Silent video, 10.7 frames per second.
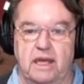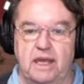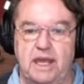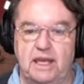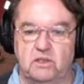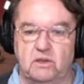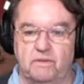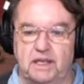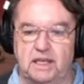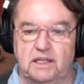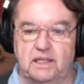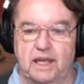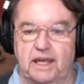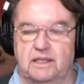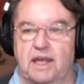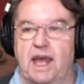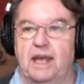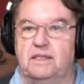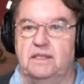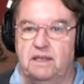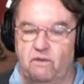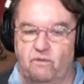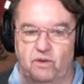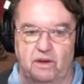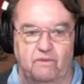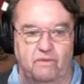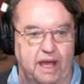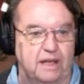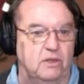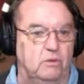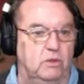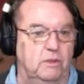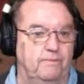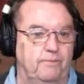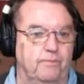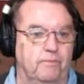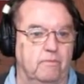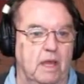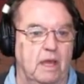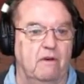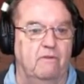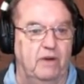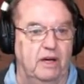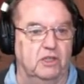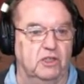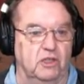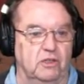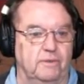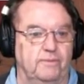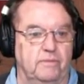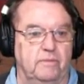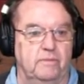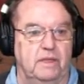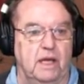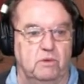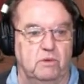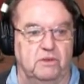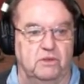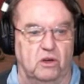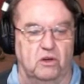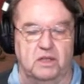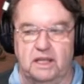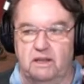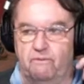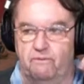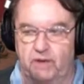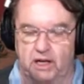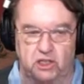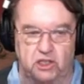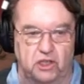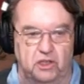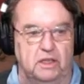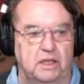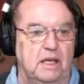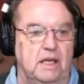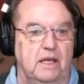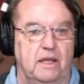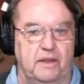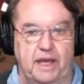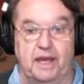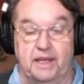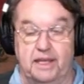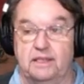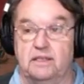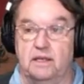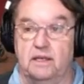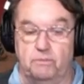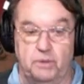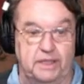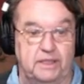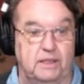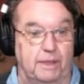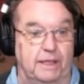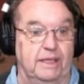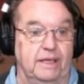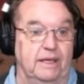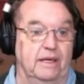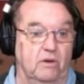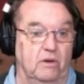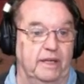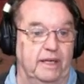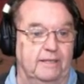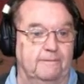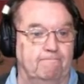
Each of these decks has different values. Function. Now we are starting the function. That is, press the button and all that.